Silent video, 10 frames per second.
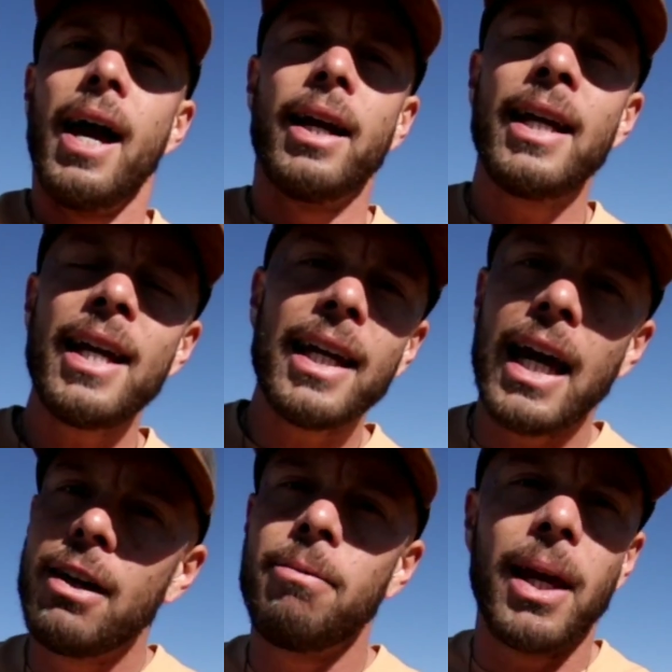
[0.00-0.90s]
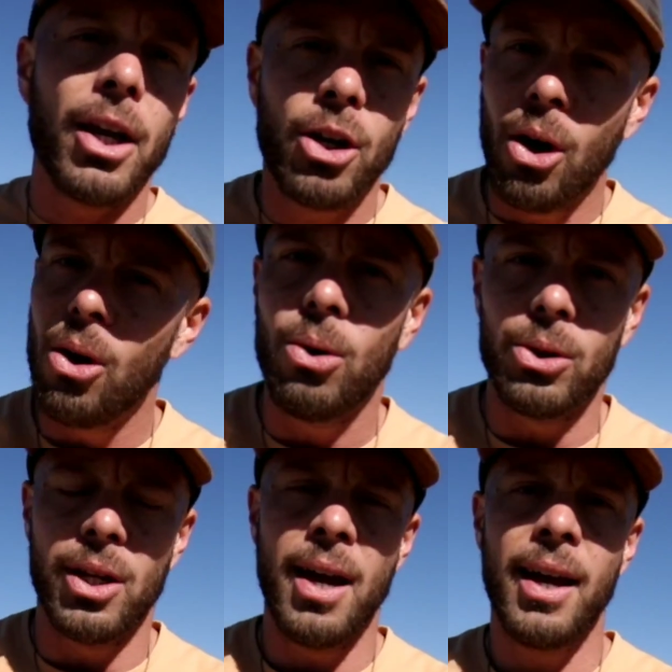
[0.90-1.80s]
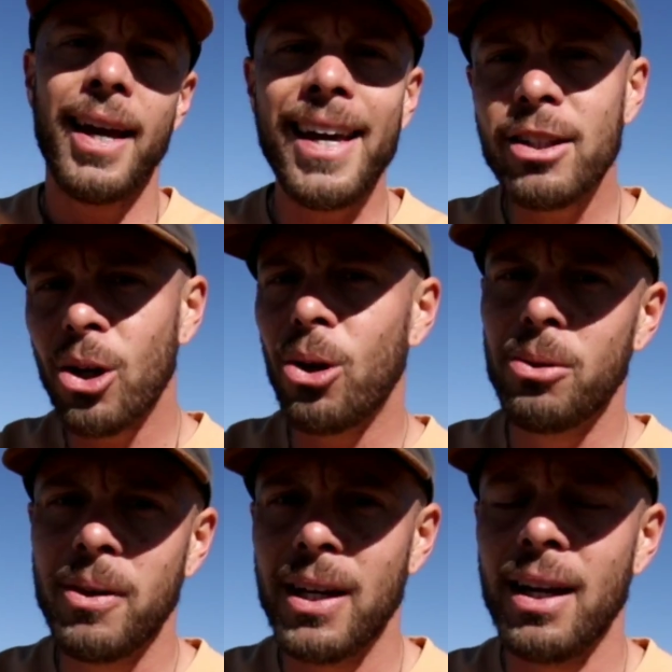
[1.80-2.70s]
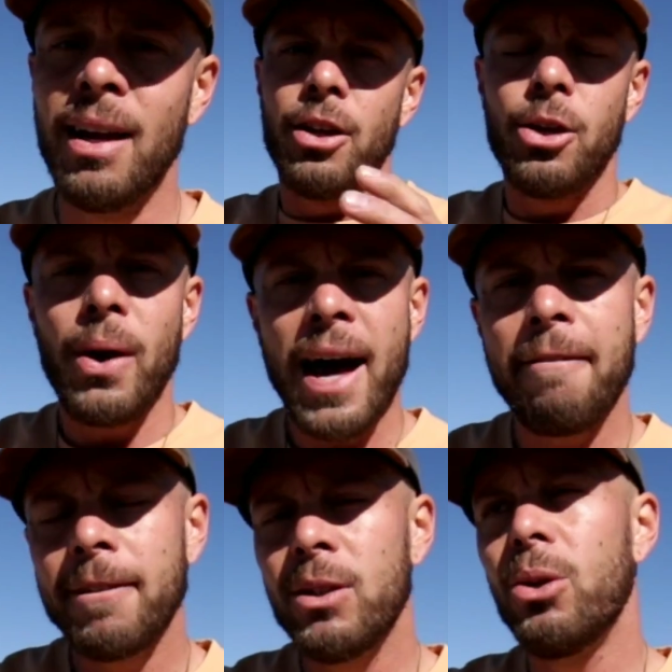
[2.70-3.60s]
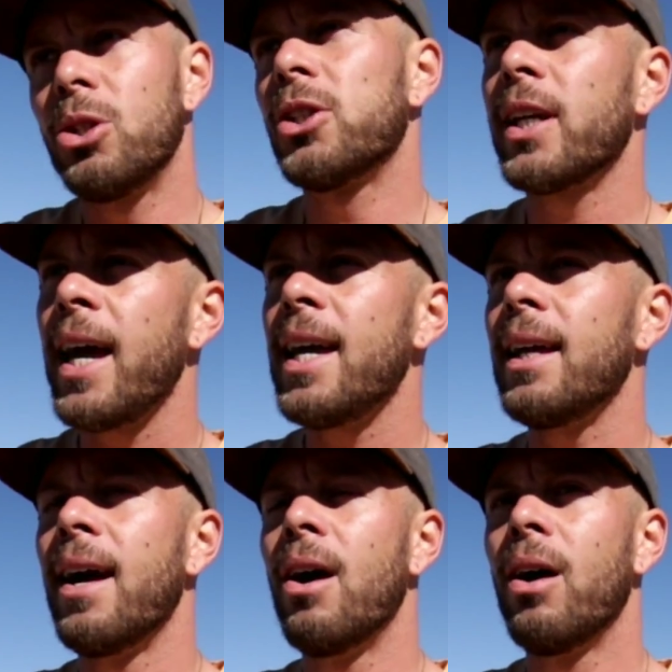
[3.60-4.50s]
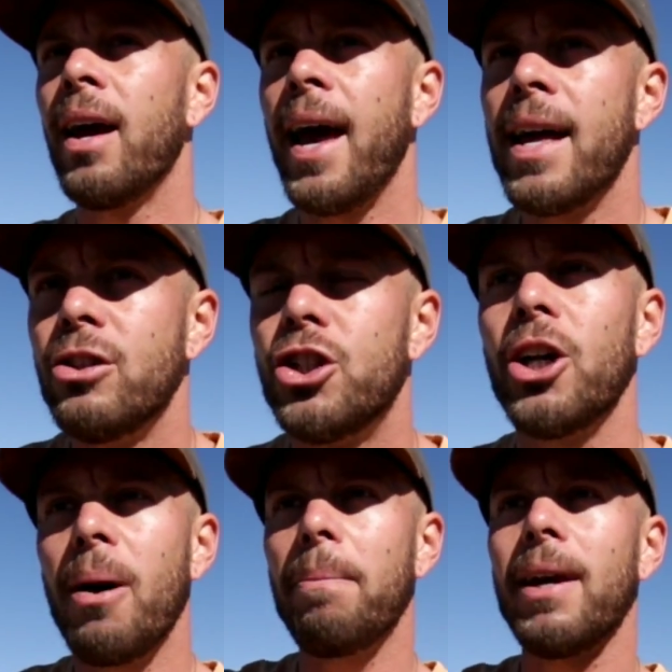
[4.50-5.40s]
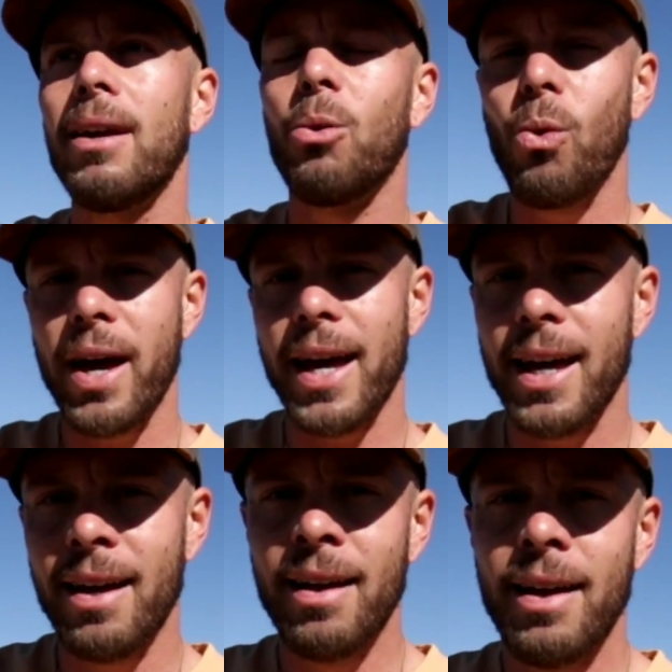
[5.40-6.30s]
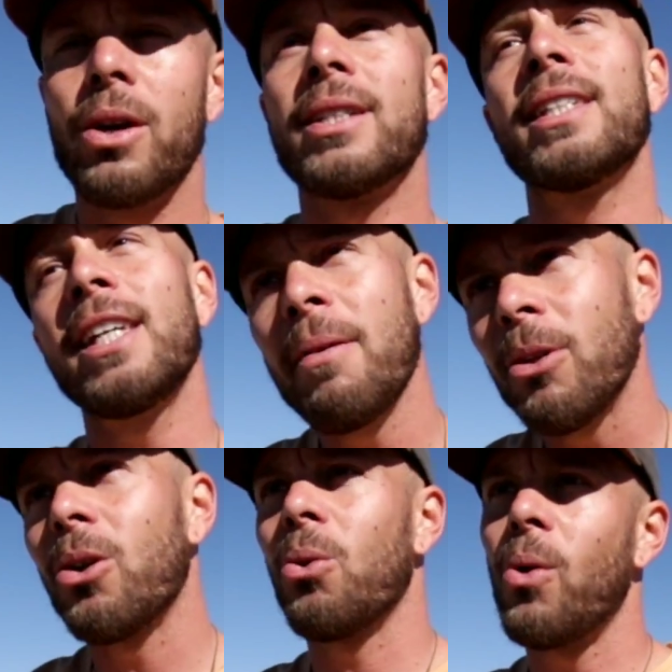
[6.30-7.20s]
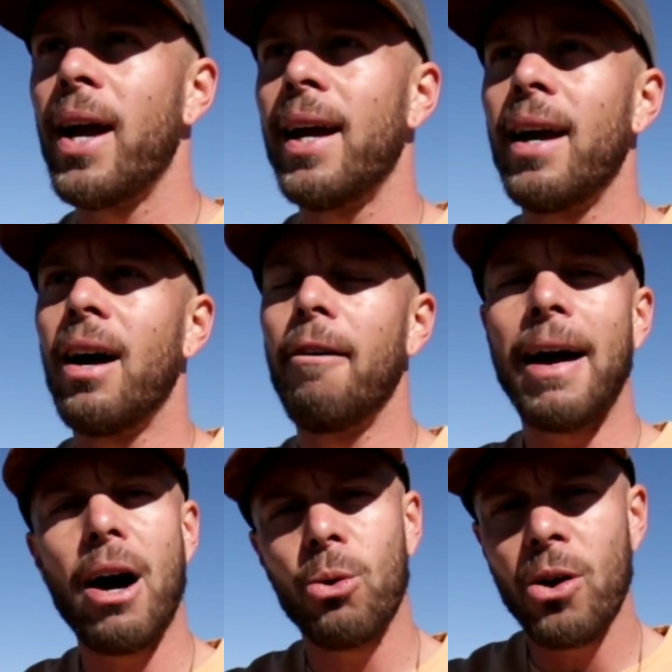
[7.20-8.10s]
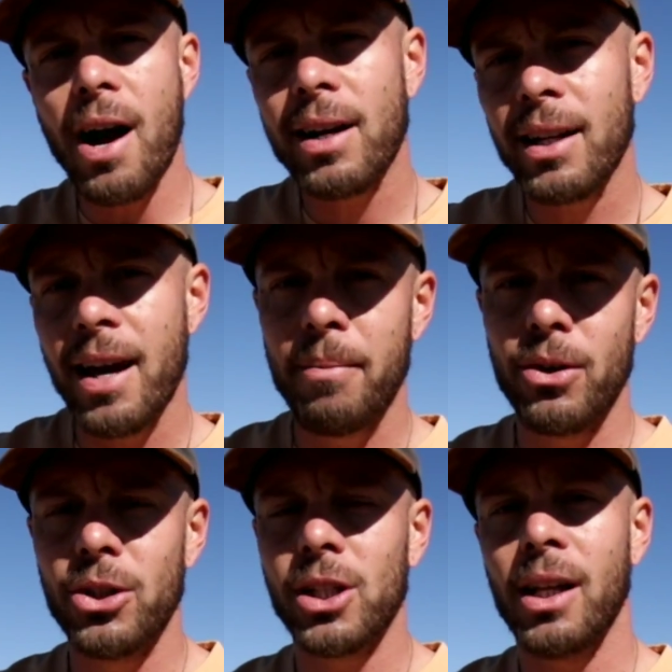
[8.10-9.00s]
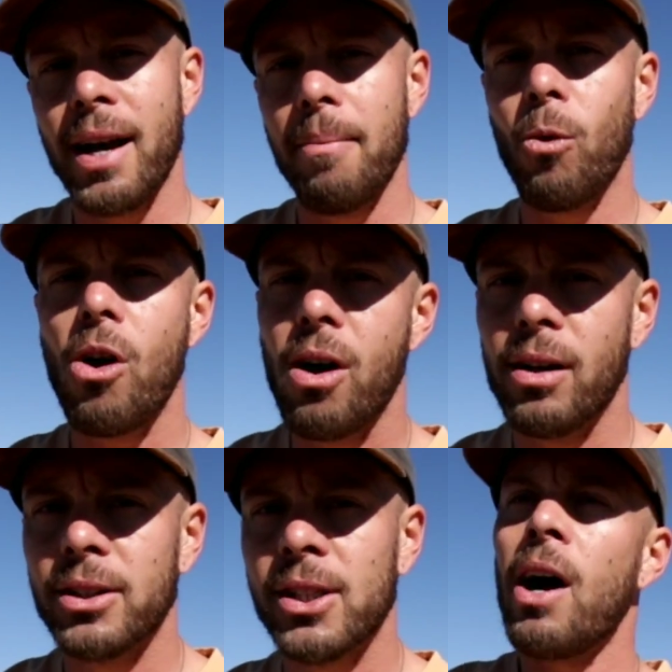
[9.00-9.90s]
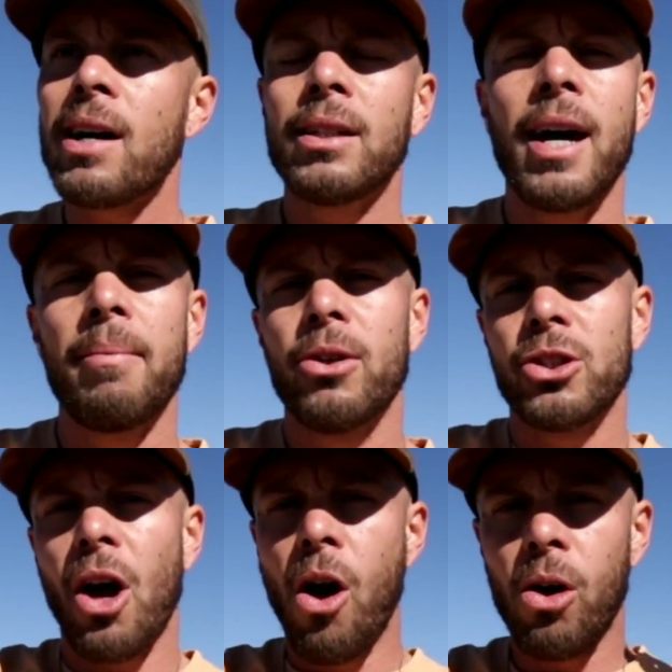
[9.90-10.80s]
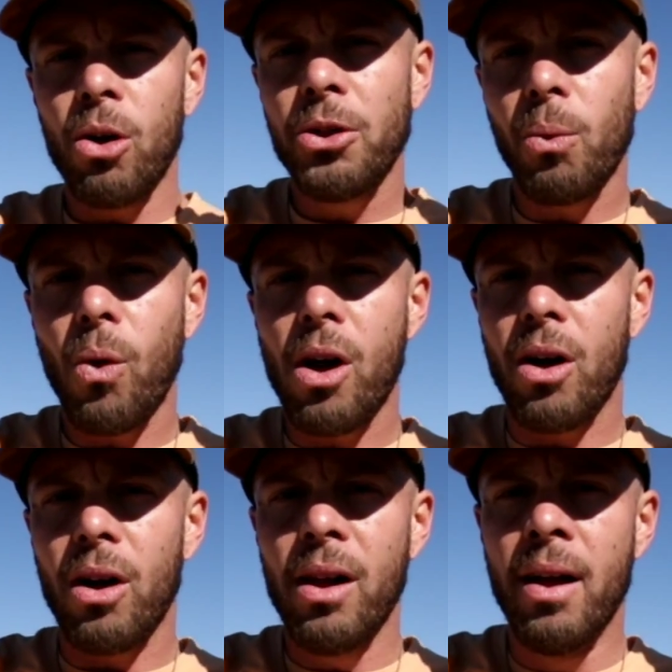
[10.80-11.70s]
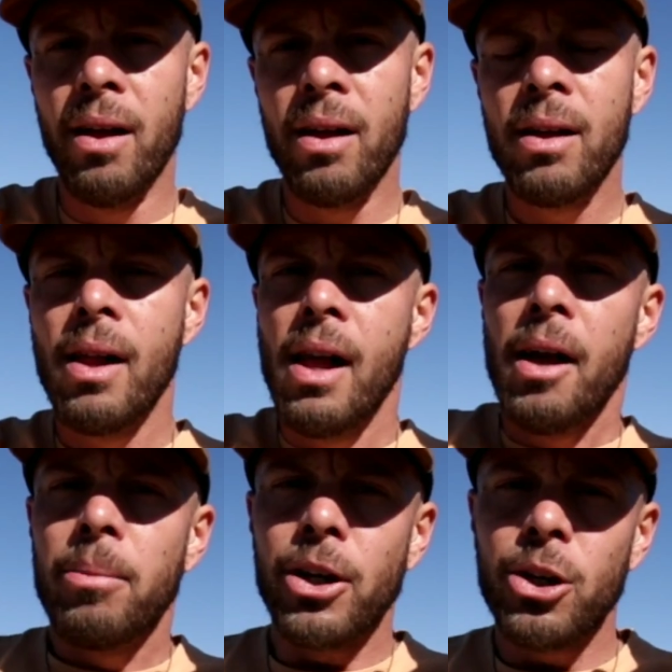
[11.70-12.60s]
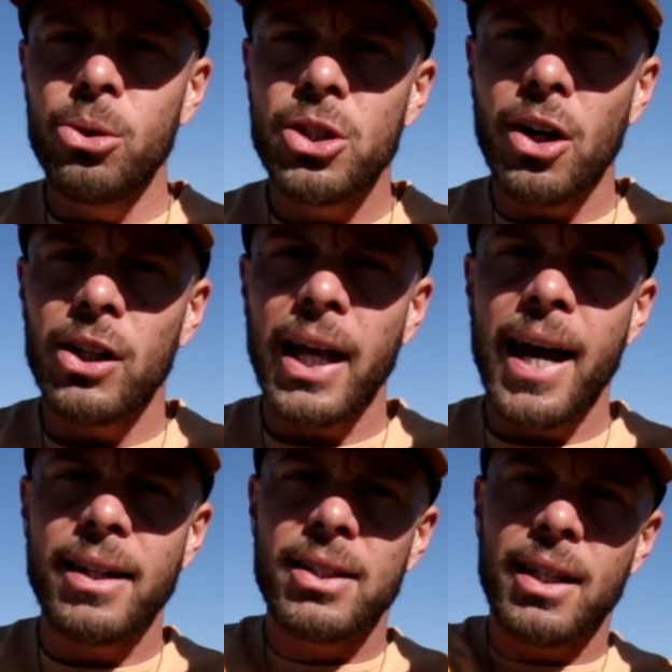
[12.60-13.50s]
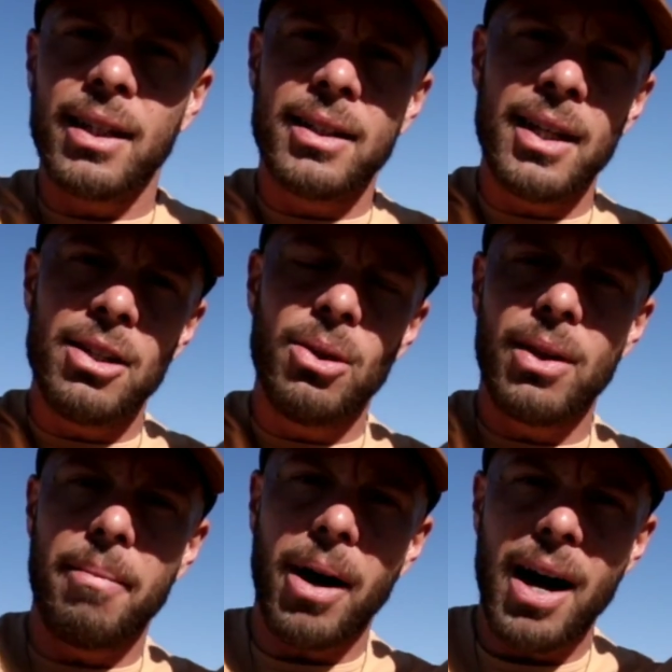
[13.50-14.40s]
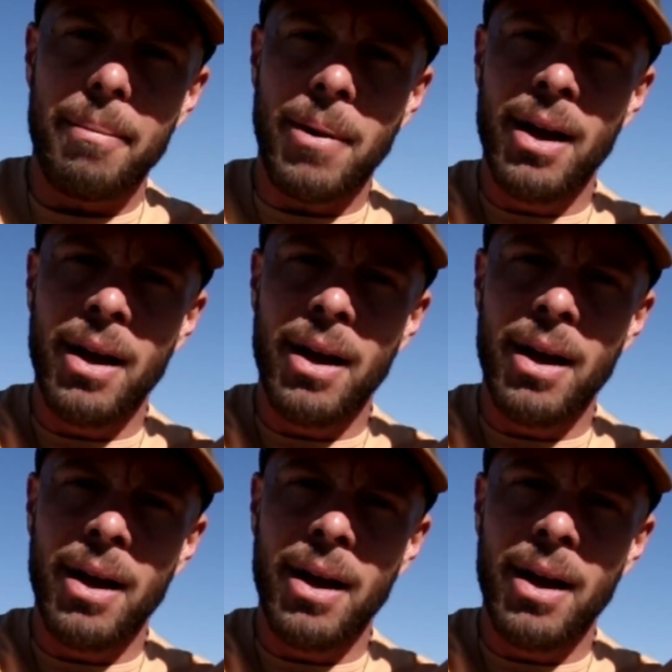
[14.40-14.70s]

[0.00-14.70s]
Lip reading: and he gave me gold. He told me you have to skate and jump in a way, or in a similar way, of how rock climbers climb walls. Rock climbers hold the wall, but use their legs to continue them up,